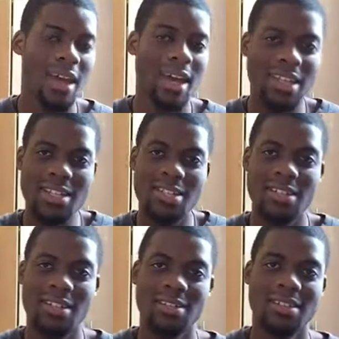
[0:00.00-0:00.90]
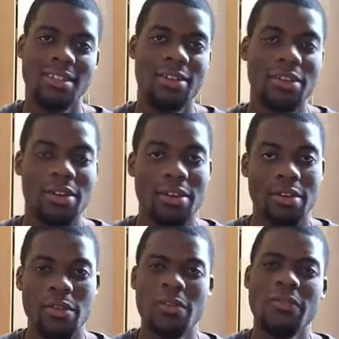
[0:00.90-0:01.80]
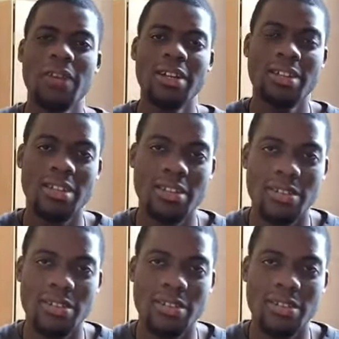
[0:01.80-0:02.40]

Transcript: And then she asked, who funded you?